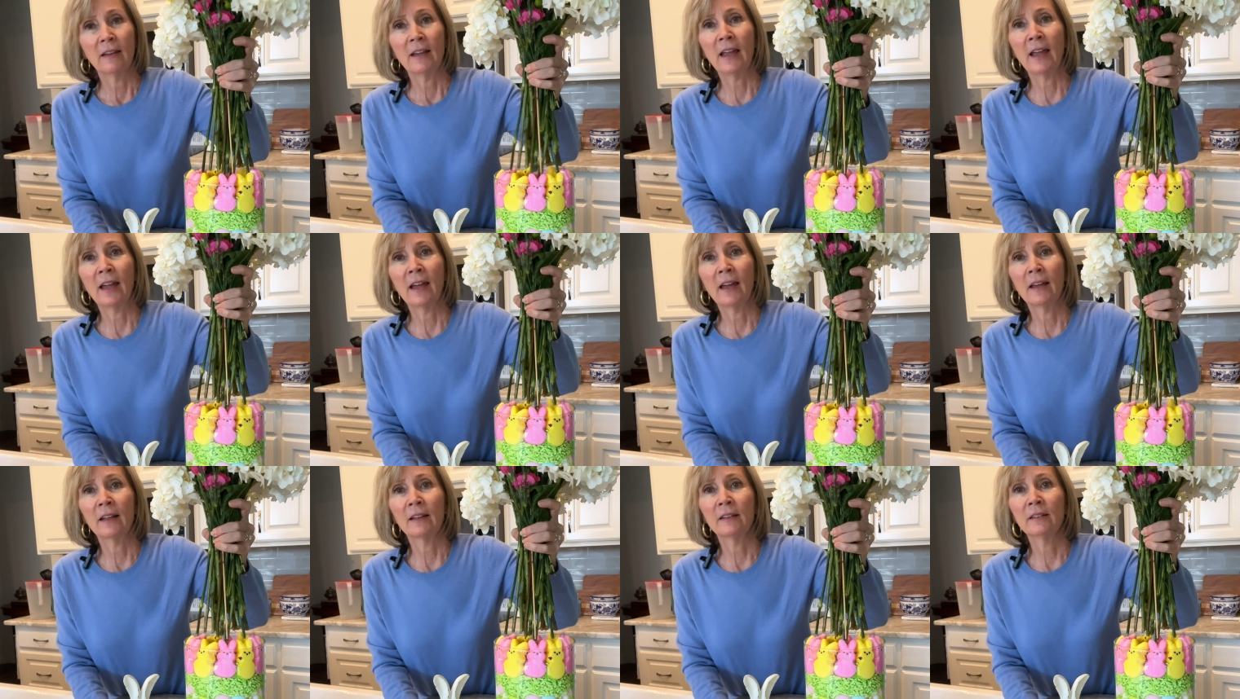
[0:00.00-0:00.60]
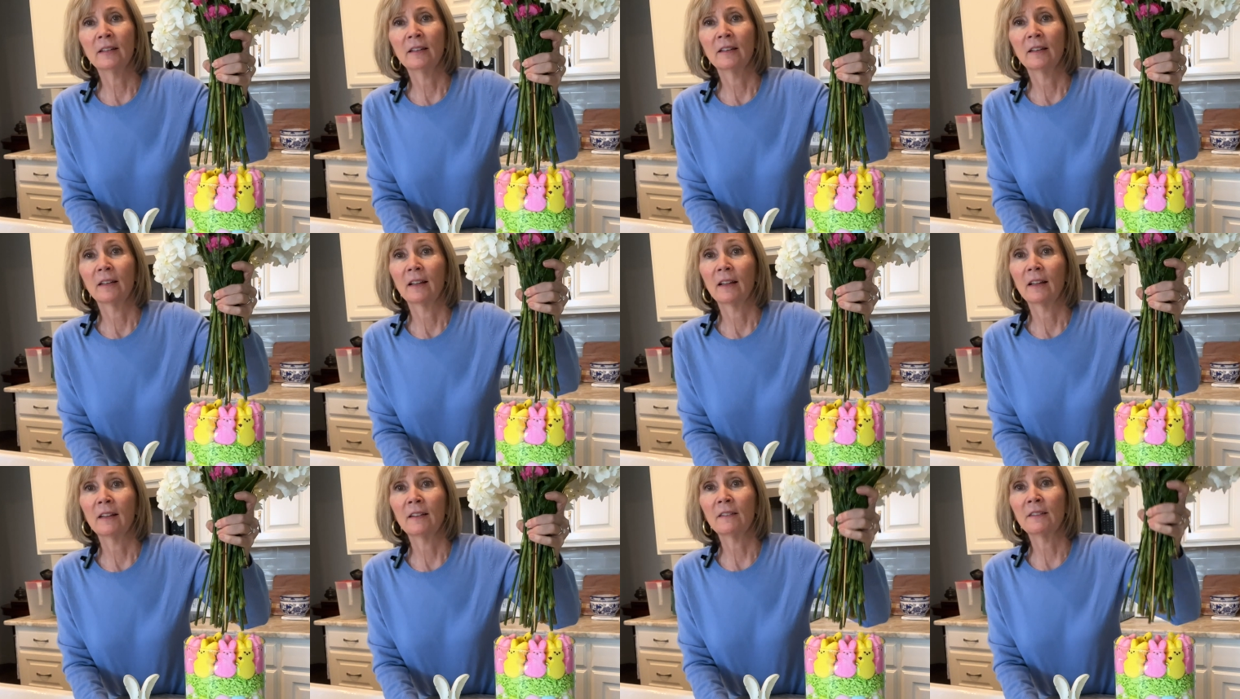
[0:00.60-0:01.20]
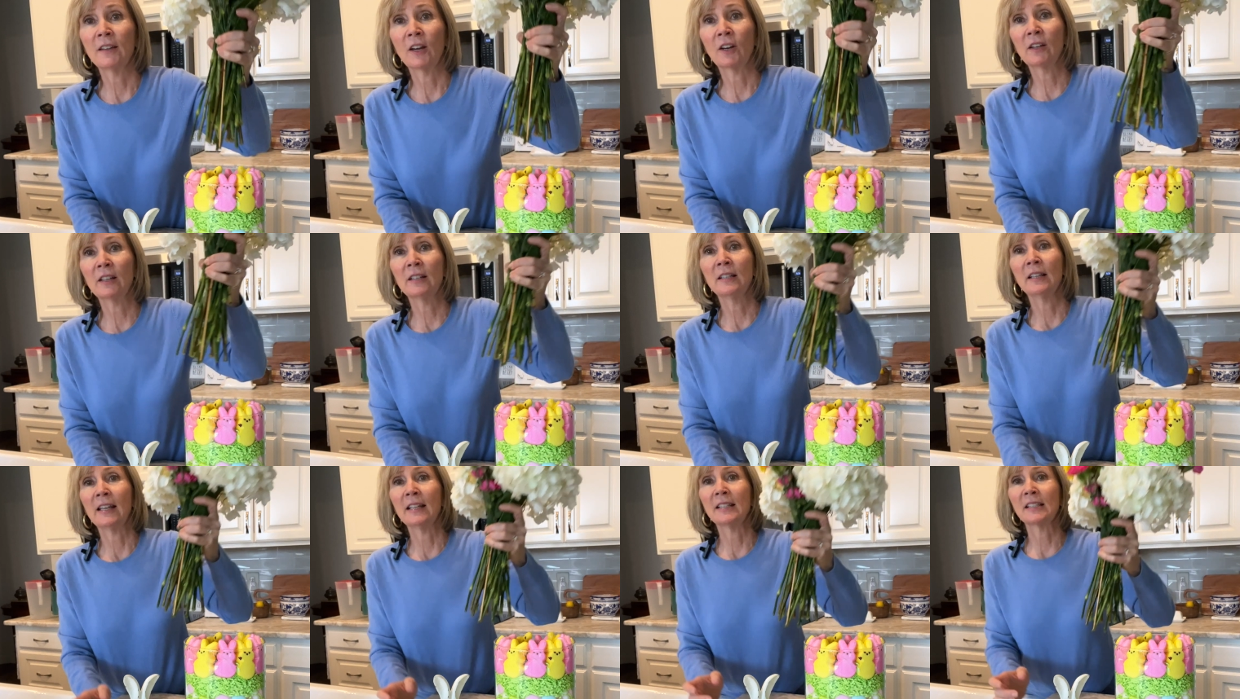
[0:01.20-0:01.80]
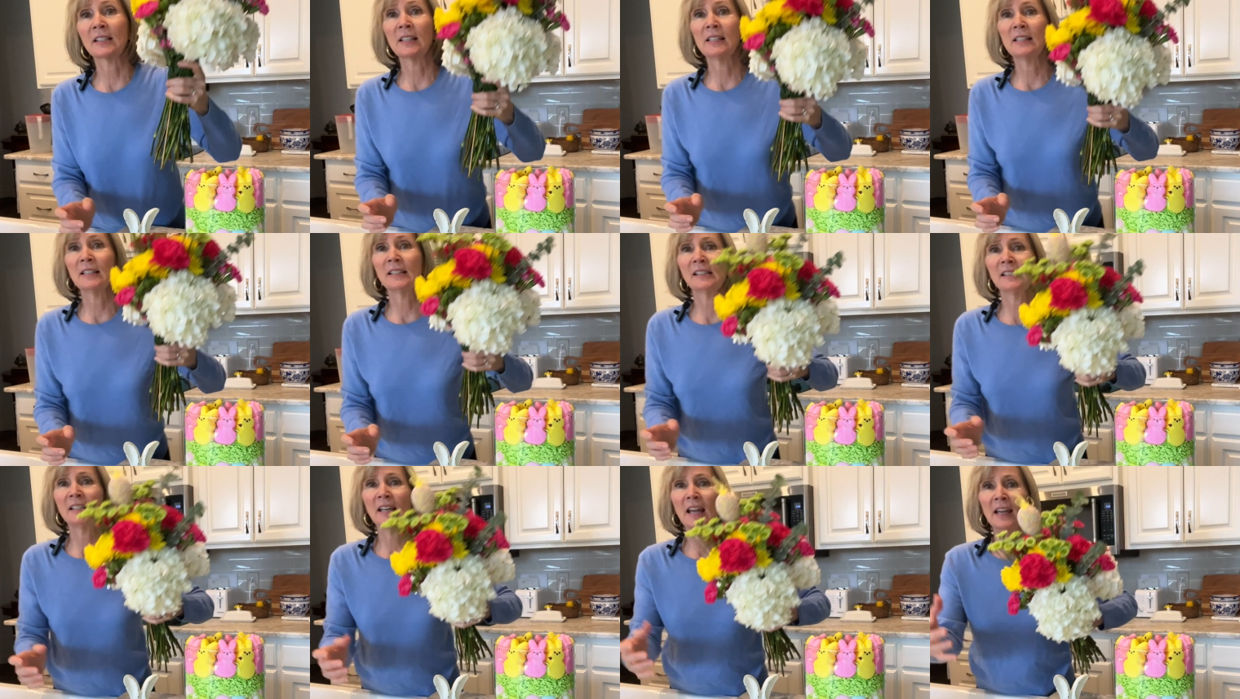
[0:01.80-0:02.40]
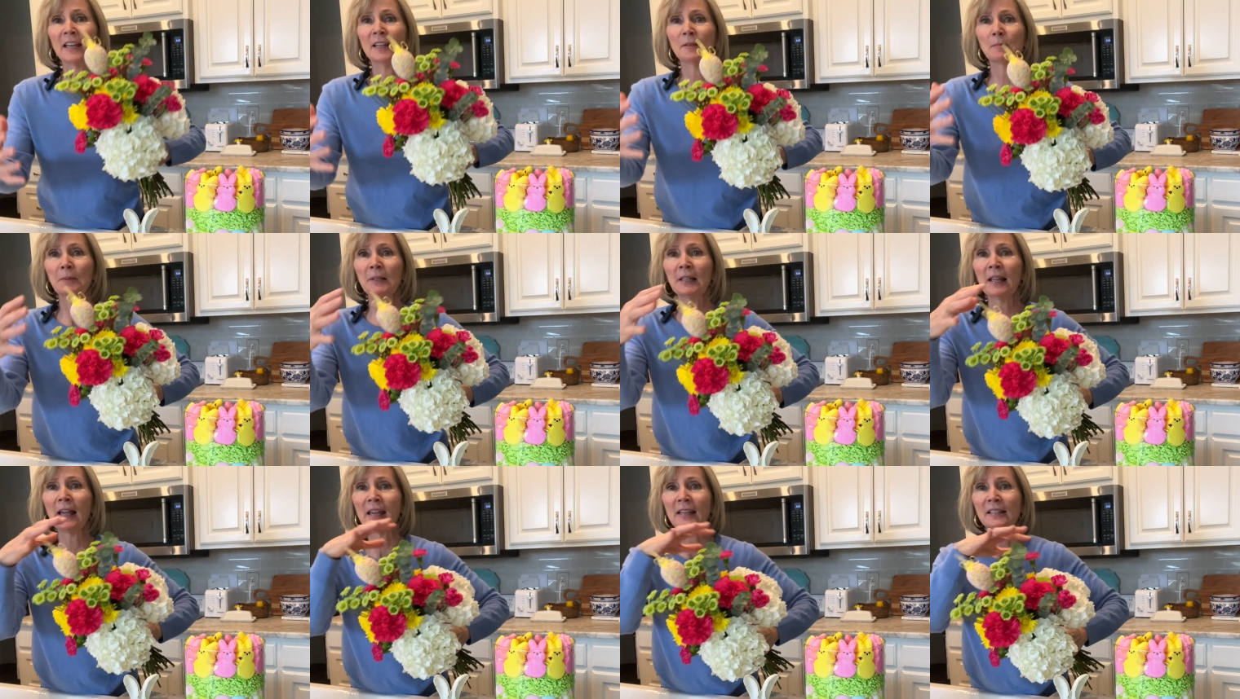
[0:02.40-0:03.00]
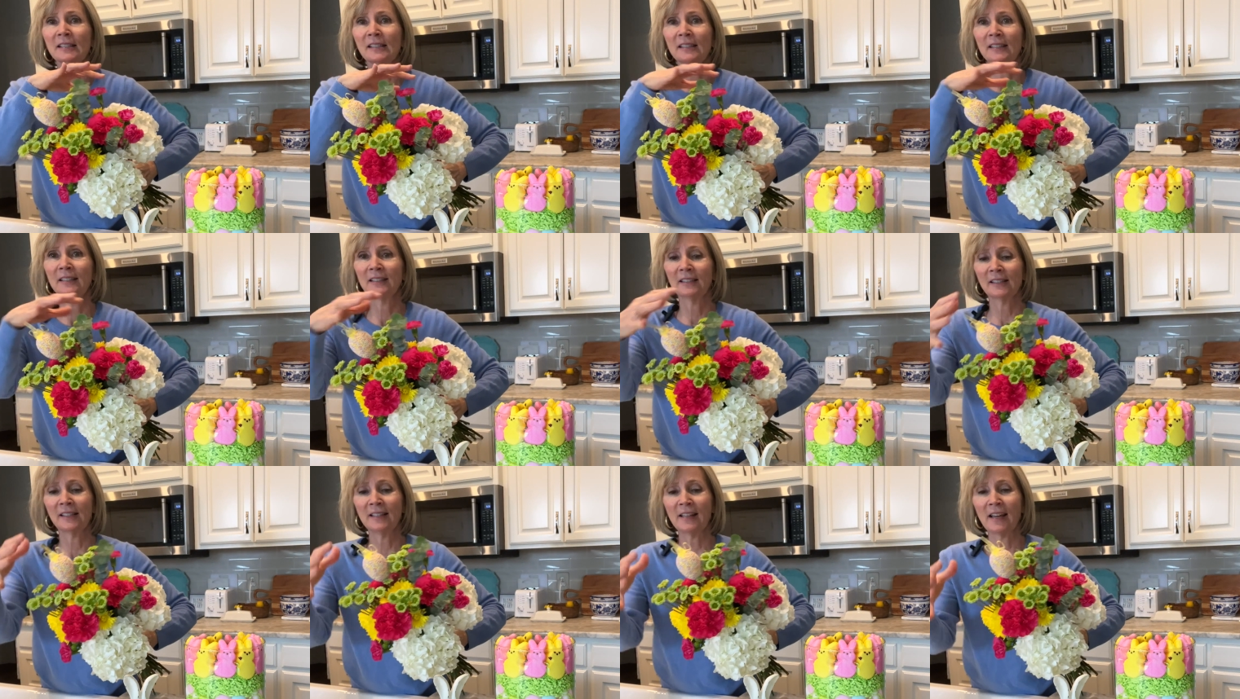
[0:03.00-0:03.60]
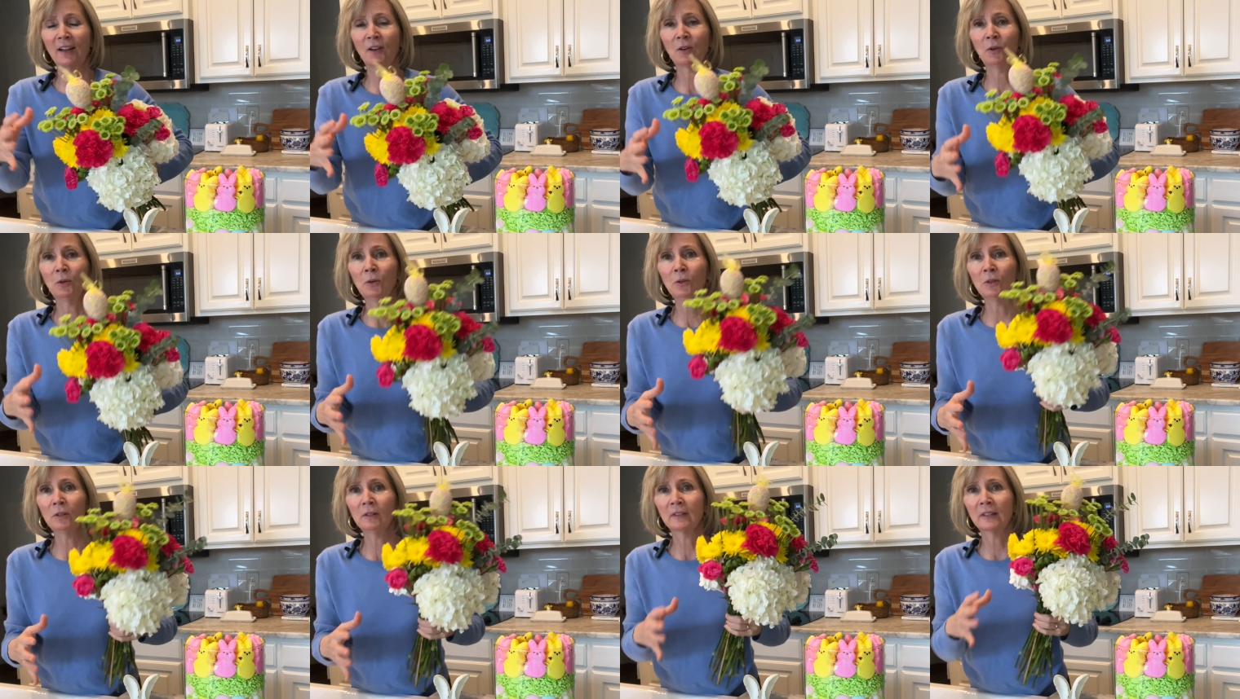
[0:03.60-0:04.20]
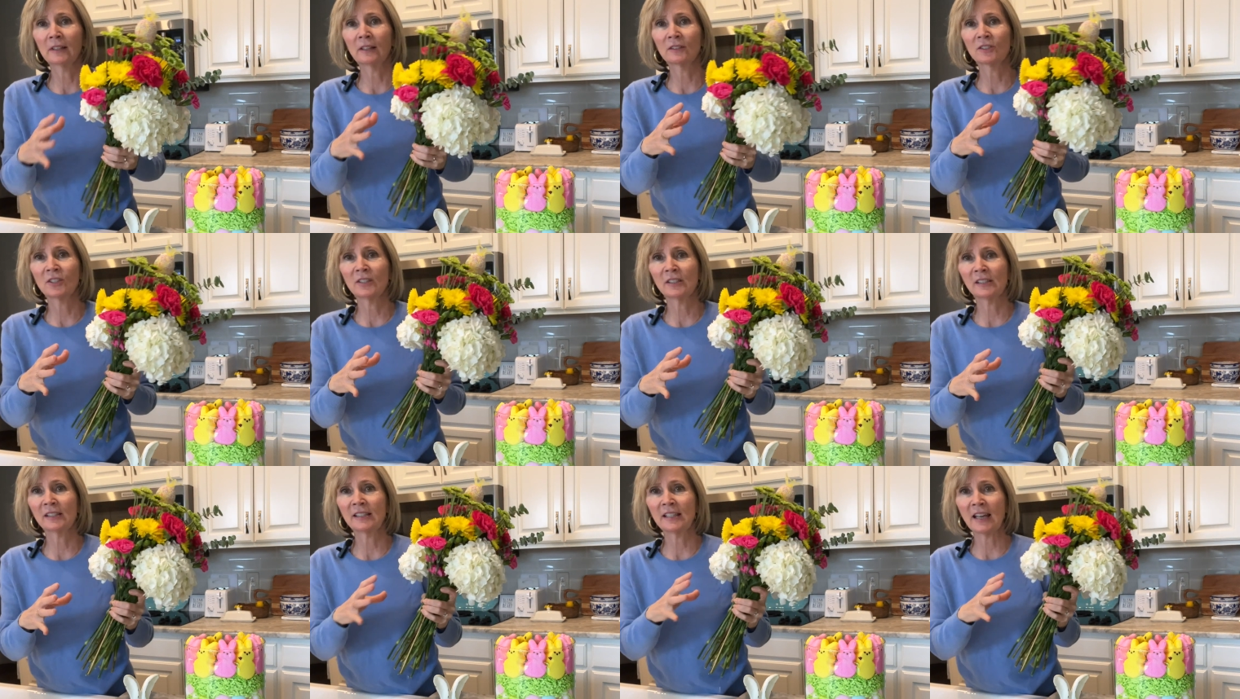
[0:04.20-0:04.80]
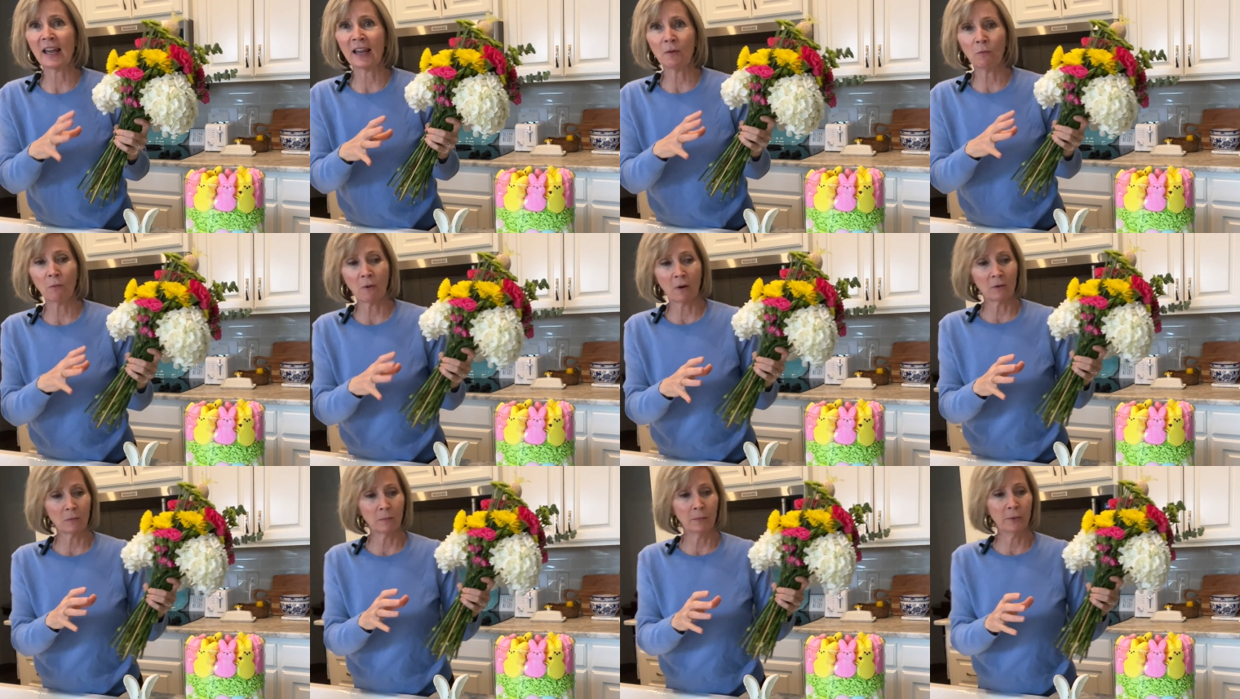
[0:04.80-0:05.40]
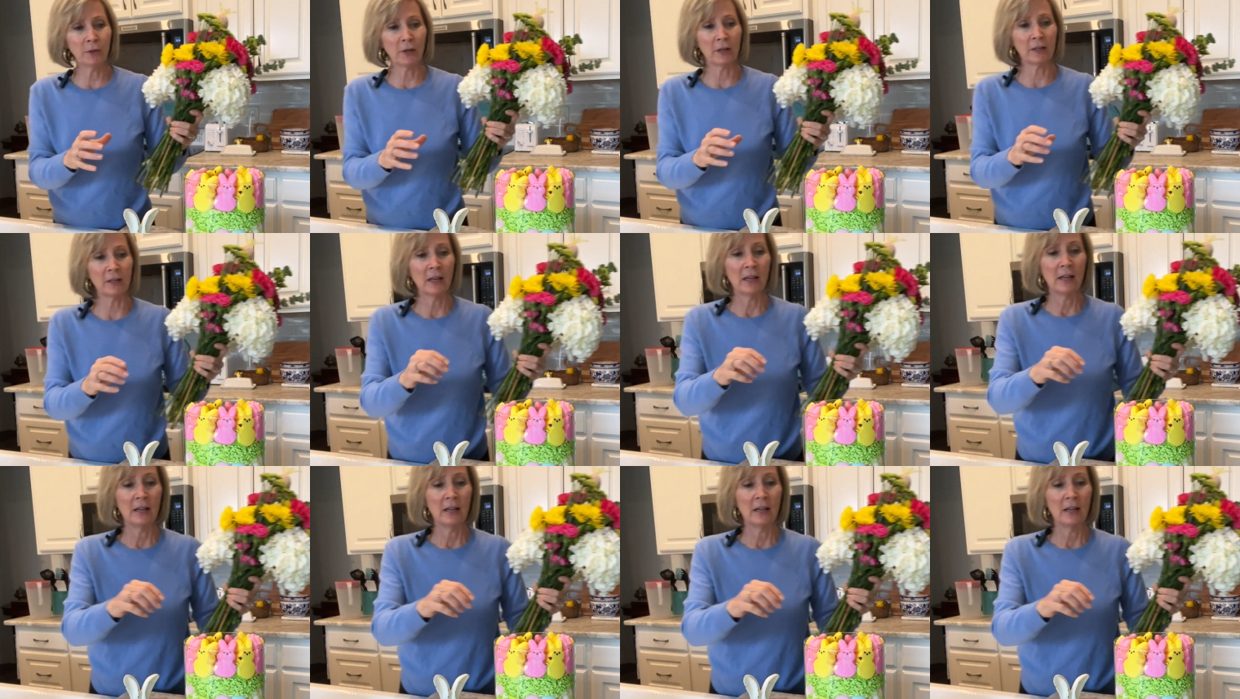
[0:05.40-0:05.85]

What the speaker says: and it's gonna stay in place. Isn't that cool? It'll just stay put.